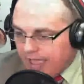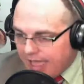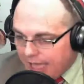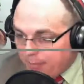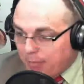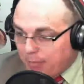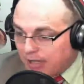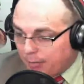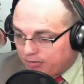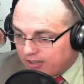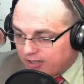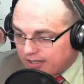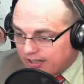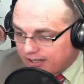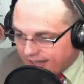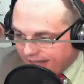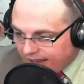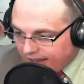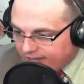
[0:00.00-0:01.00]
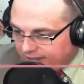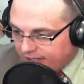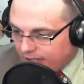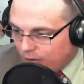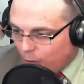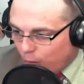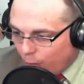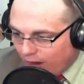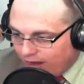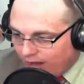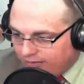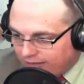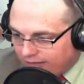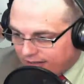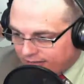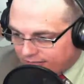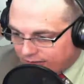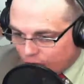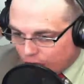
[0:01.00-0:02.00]
epilepsy, cachexia,
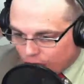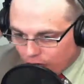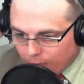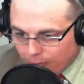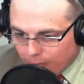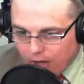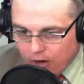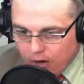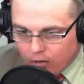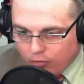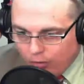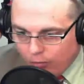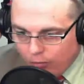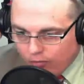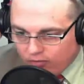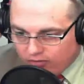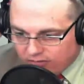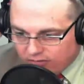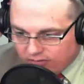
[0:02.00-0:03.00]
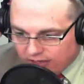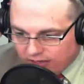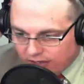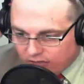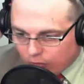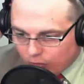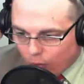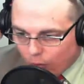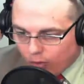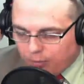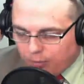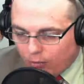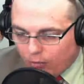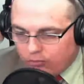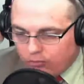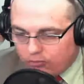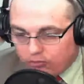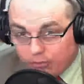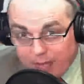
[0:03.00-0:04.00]
wasting syndrome, Crohn's disease, or
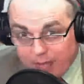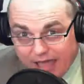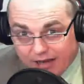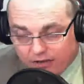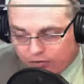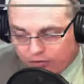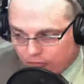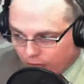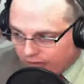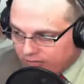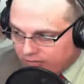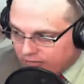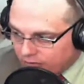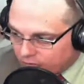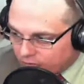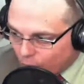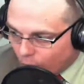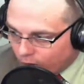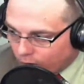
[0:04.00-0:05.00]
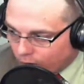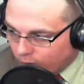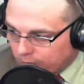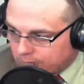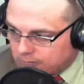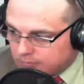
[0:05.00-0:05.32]
post-traumatic stress disorder.